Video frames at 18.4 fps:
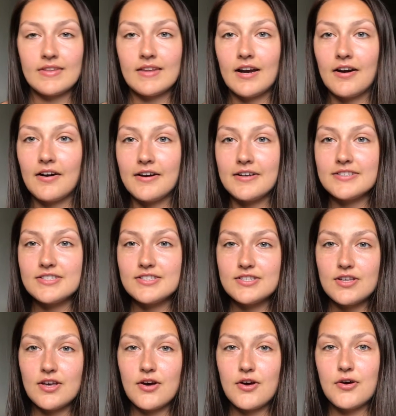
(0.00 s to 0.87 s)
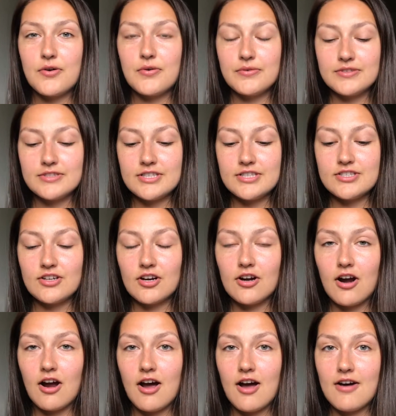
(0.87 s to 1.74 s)
Alright, so to
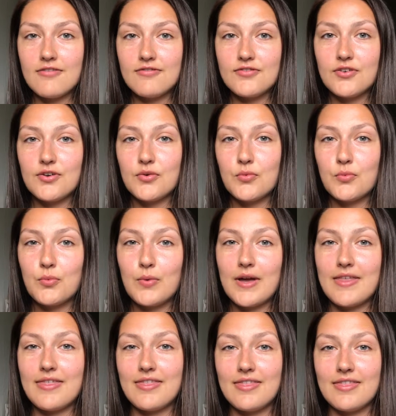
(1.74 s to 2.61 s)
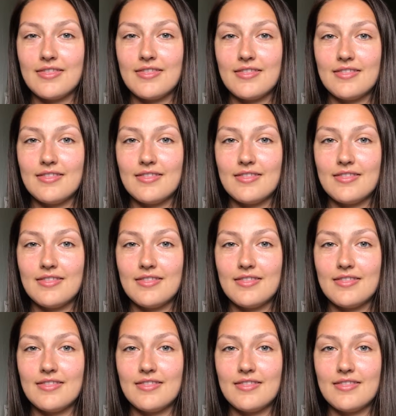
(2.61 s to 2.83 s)
start off with